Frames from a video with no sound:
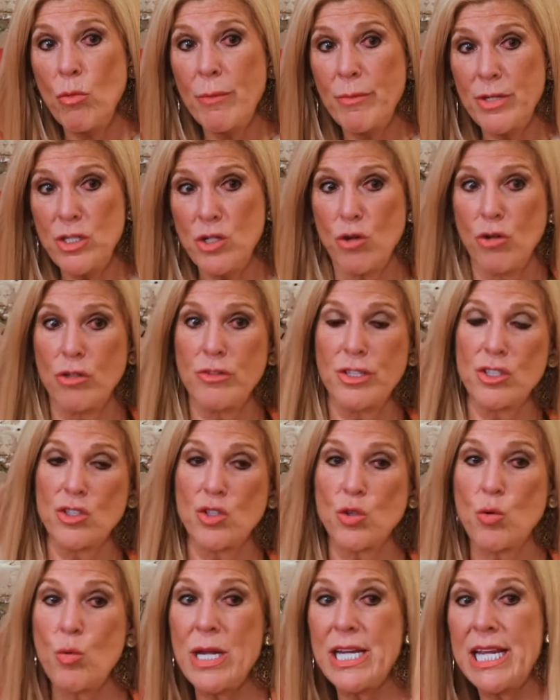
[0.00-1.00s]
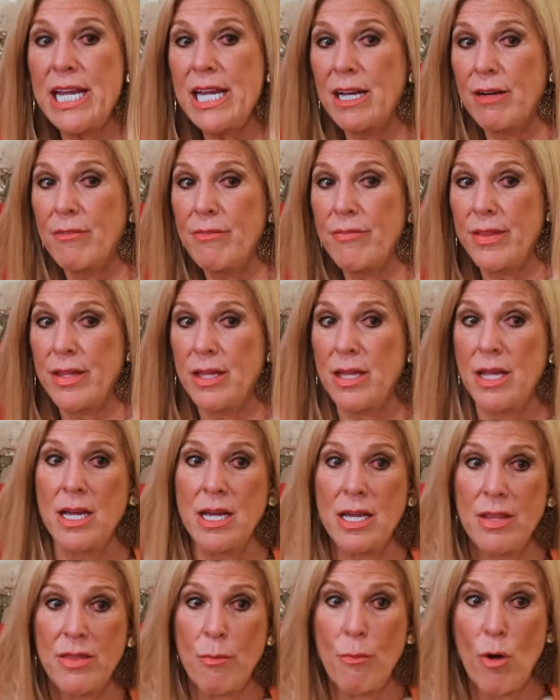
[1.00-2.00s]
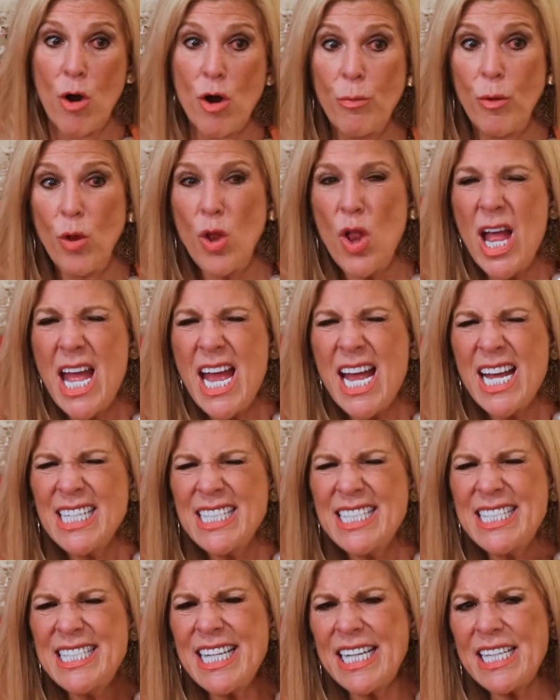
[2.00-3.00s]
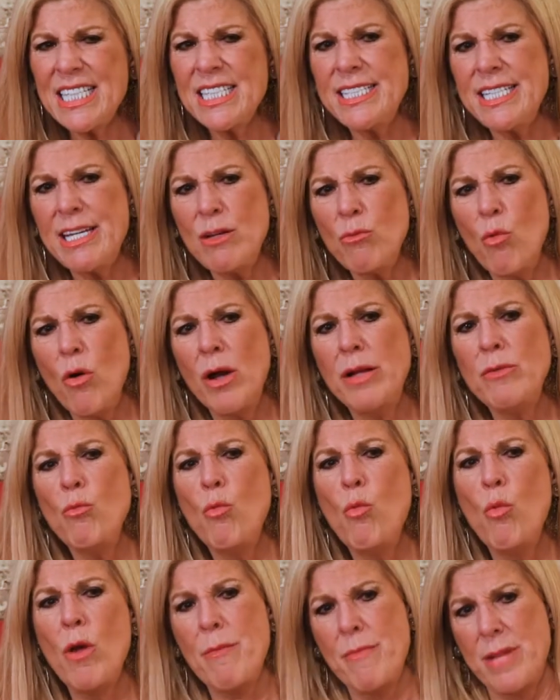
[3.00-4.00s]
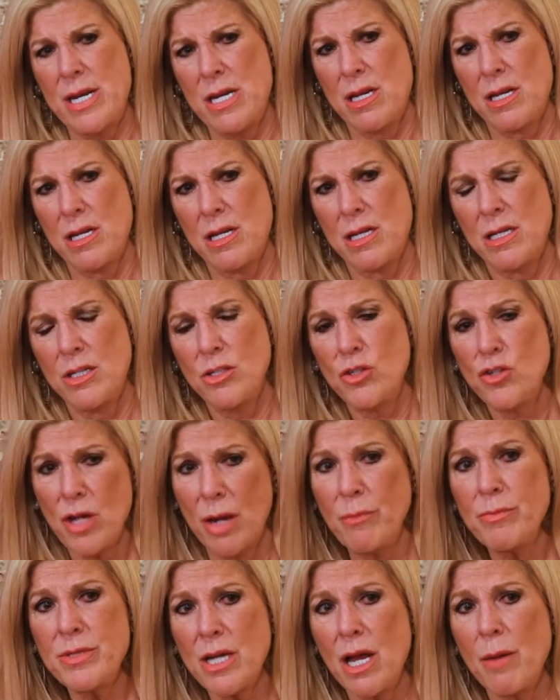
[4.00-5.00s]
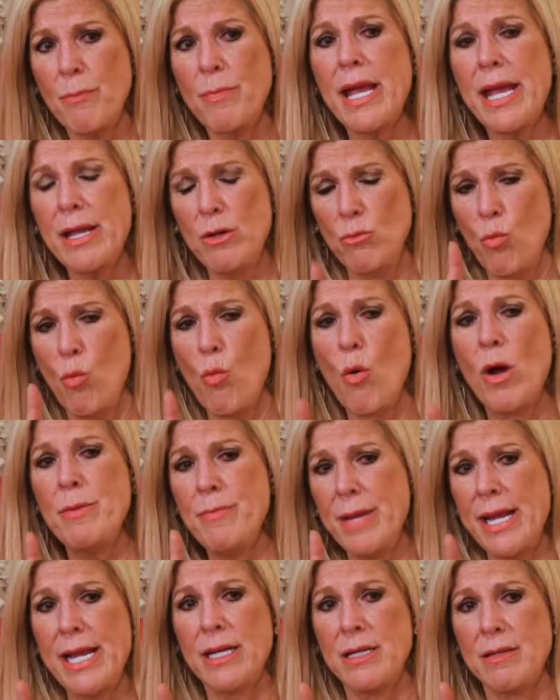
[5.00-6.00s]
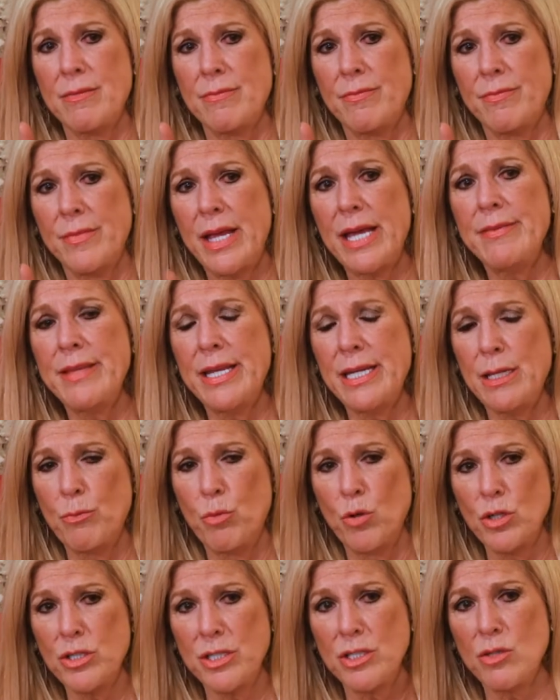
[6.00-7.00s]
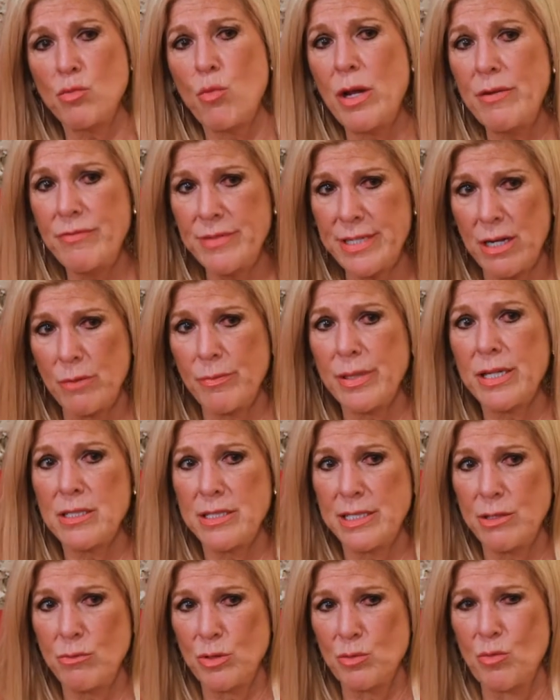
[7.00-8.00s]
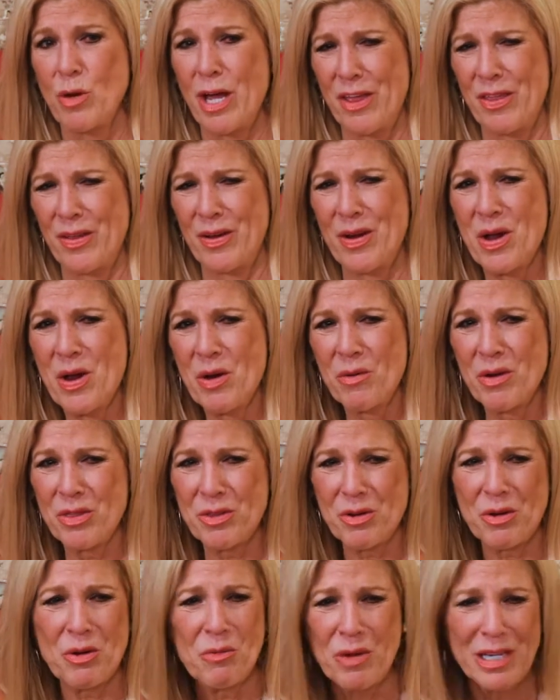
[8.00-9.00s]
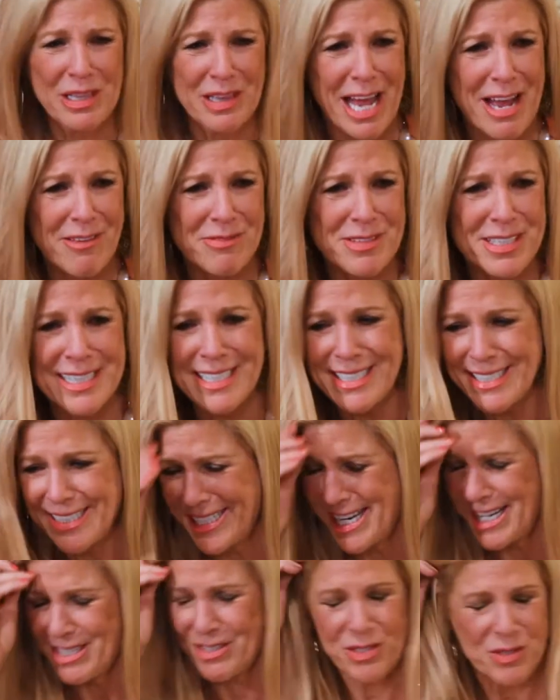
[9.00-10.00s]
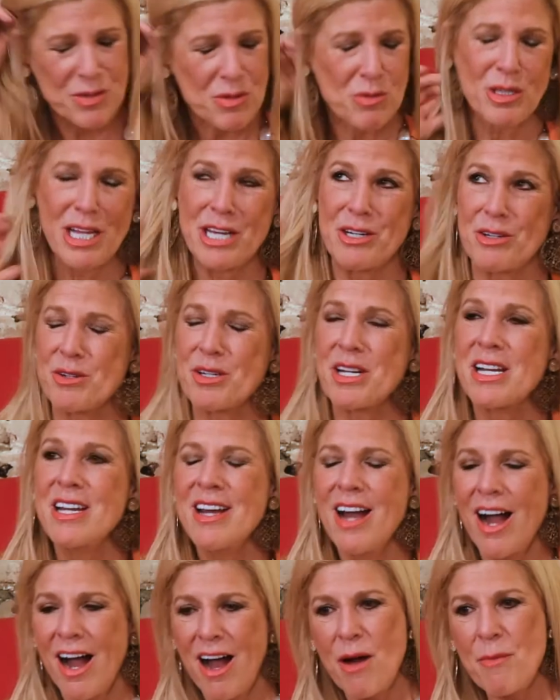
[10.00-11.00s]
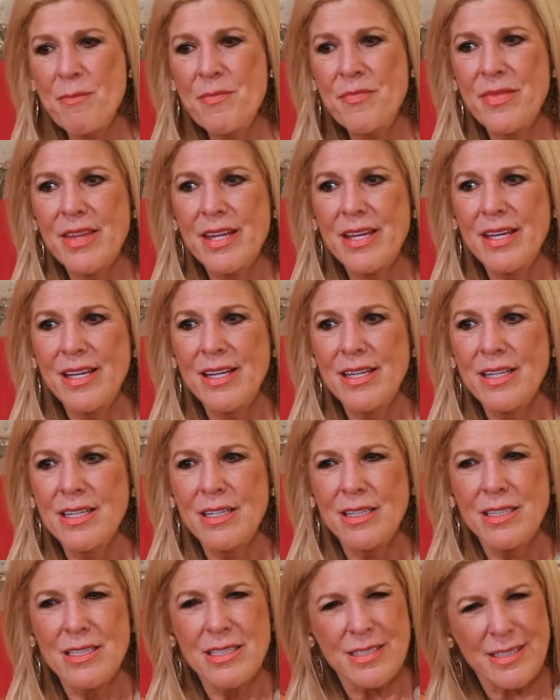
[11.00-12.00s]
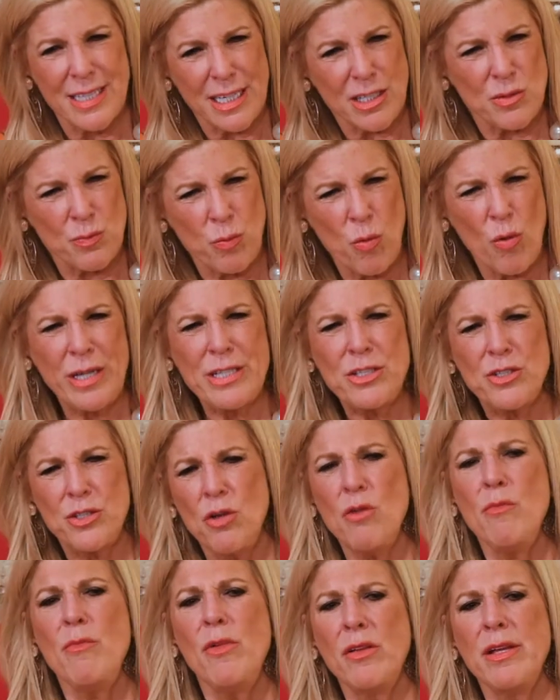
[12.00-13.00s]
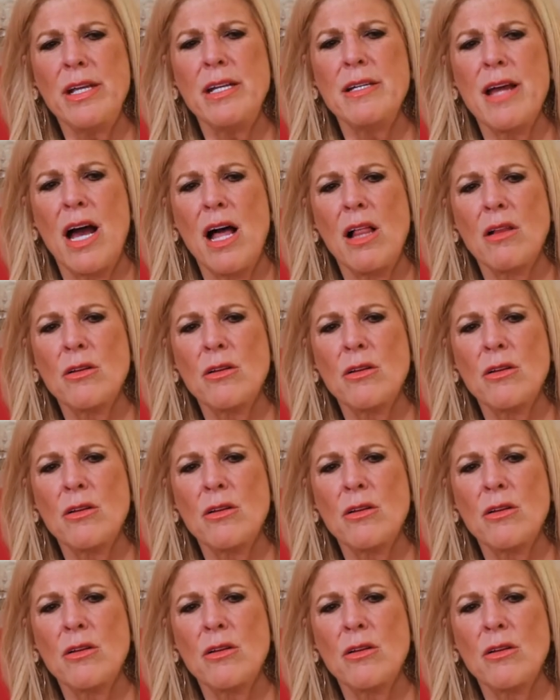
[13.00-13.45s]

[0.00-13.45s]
women, you heard the squeaking of the marble. 61 women jumped up and one man, and then he pushed his wife down because he was with her. We laughed to this day, Stu Leonard. $6.2 million